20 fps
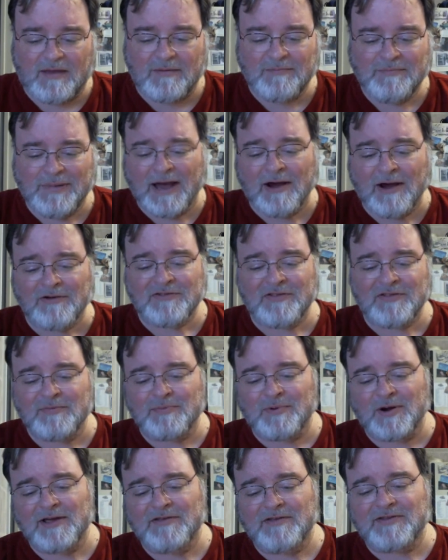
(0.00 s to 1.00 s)
Powers of the
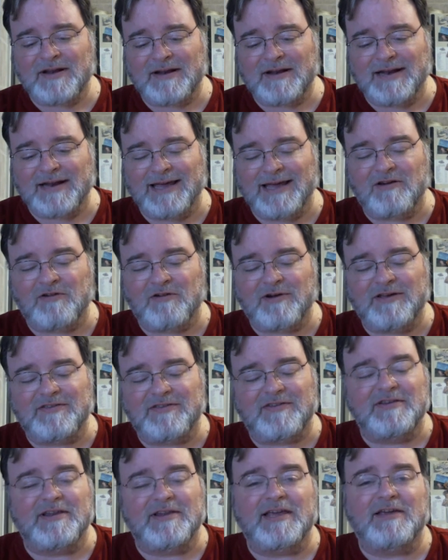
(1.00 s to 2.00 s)
president
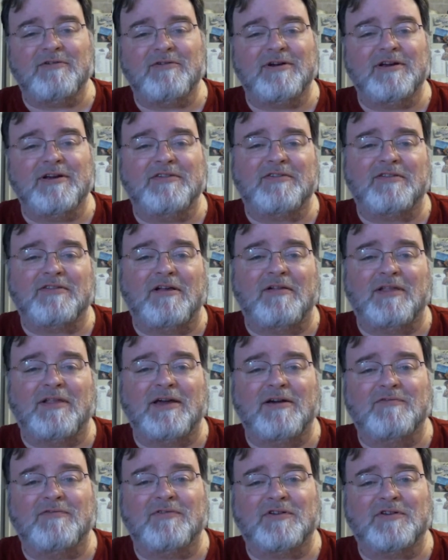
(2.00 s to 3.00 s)
increase and decrease
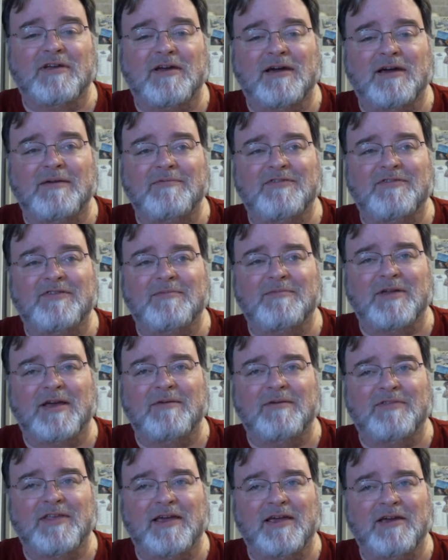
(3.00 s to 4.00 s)
slowly over time.
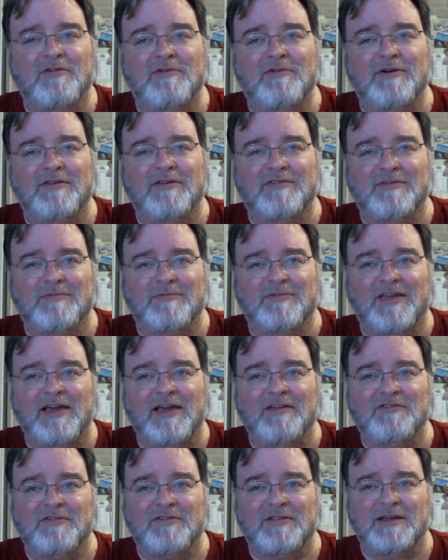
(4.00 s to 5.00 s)
Sometimes they increase
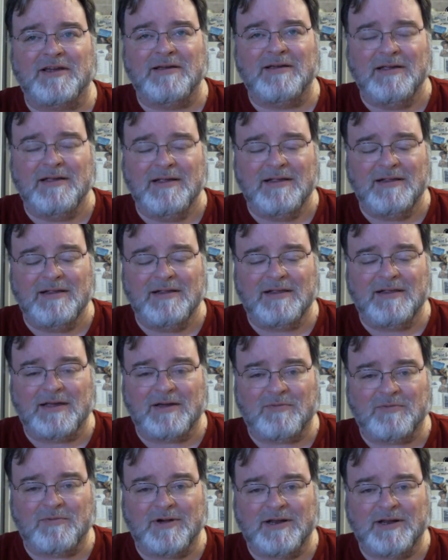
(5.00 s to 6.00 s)
substantially,
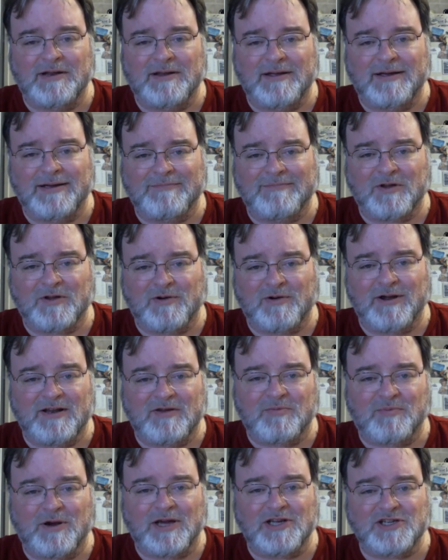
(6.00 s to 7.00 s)
like when the Great
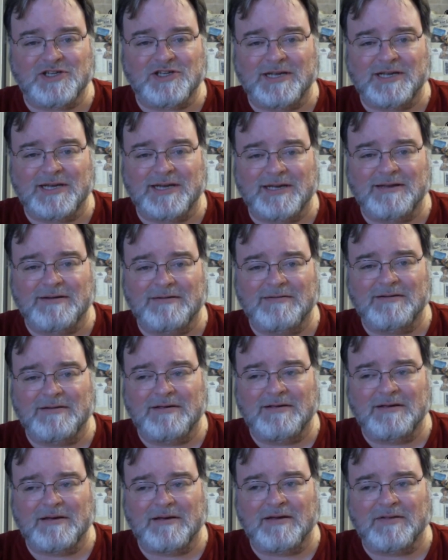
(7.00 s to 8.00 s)
Depression hit.
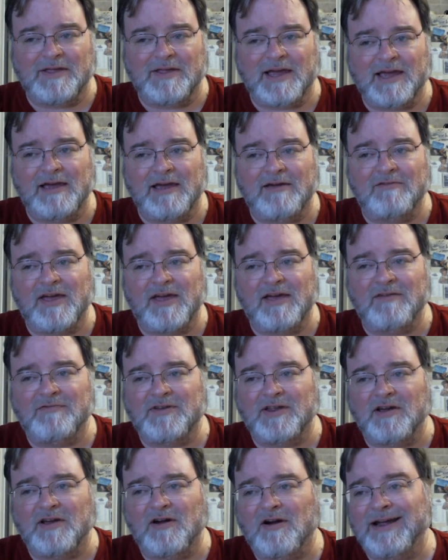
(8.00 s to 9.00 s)
They gave
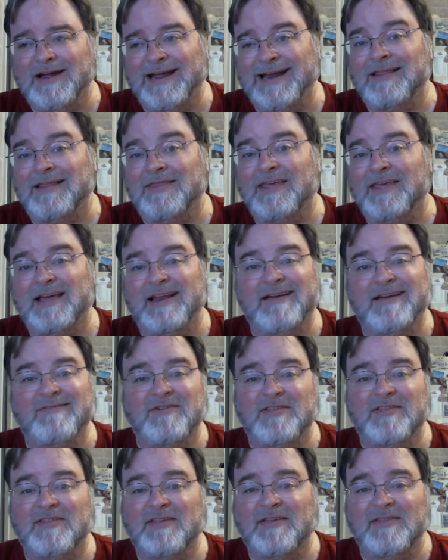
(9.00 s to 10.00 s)
FDR anything and
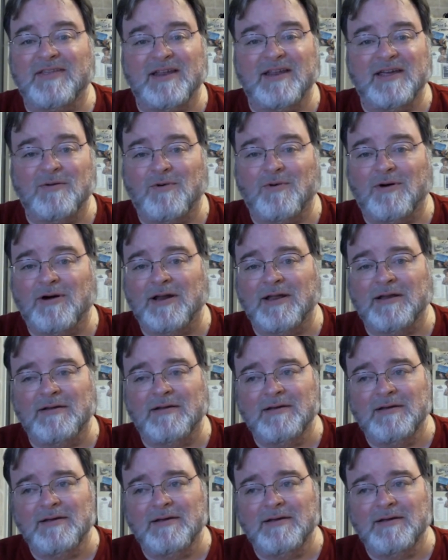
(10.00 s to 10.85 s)
everything that he wanted,